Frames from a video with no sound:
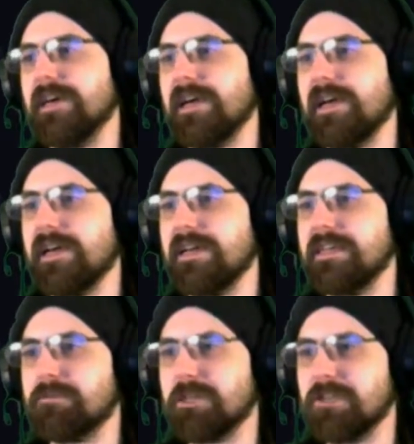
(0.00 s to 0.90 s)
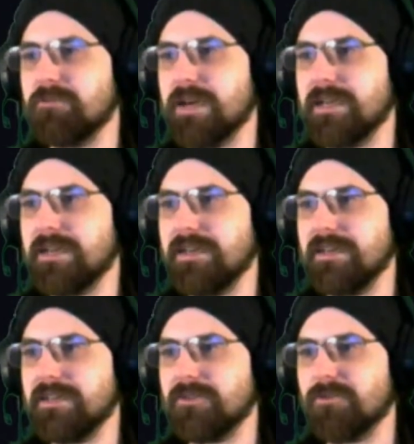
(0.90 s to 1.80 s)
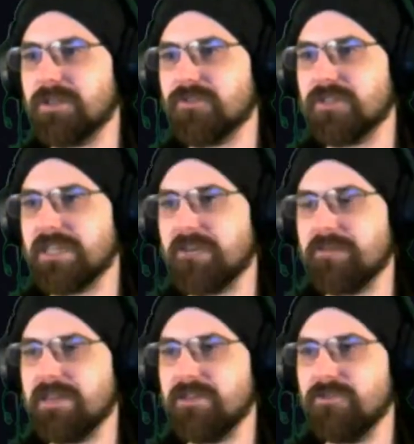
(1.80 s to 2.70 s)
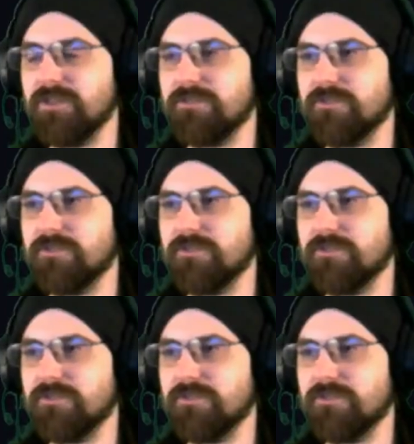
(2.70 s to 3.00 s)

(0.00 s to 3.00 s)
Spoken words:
especially when Twitter is now being used